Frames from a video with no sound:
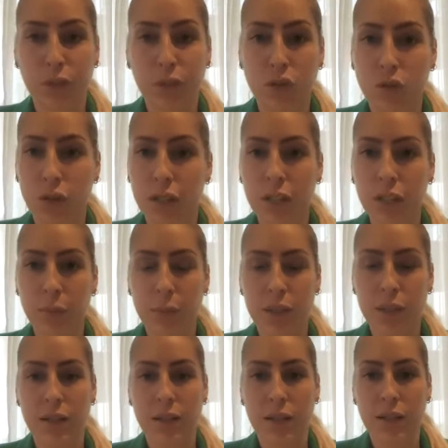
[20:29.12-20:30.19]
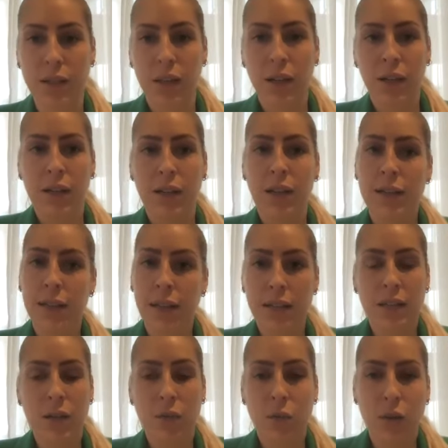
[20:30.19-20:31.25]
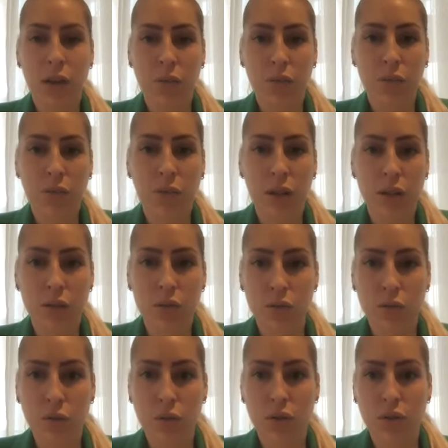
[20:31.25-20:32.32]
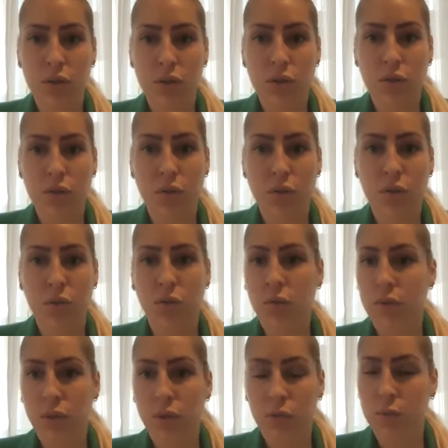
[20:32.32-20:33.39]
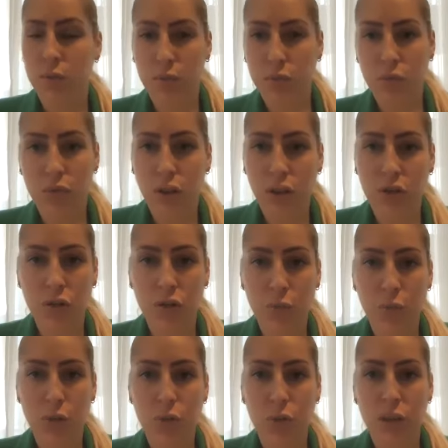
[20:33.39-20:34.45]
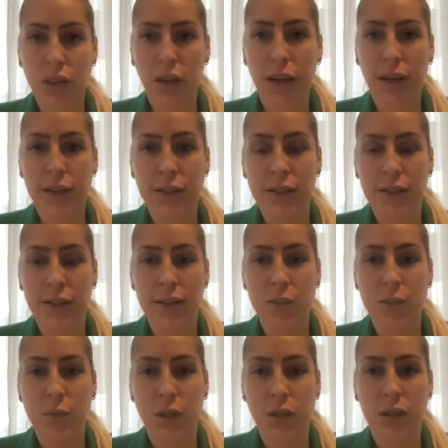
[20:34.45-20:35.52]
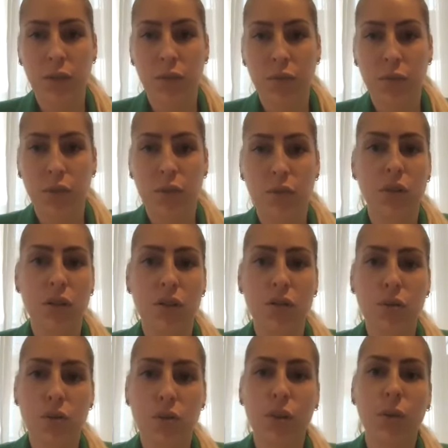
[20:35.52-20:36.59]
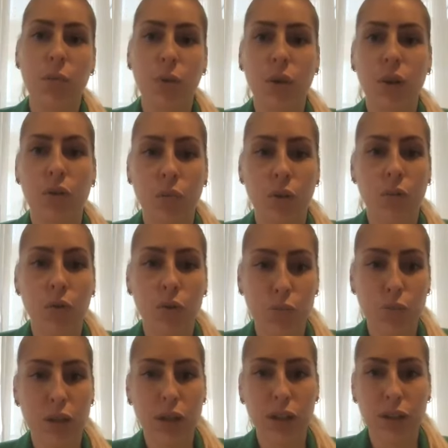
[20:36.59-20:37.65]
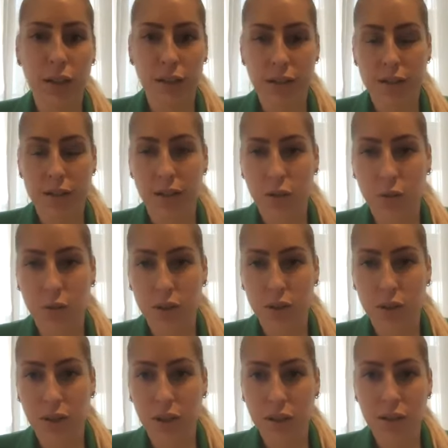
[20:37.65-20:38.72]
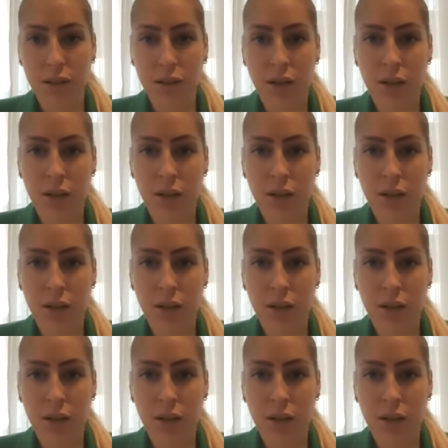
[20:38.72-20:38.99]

trading business, then yes, they would have to find solutions, you know, to, you know, structure it between their entities. But then, you know, that's usually the point where we'd bring in Alistair to discuss.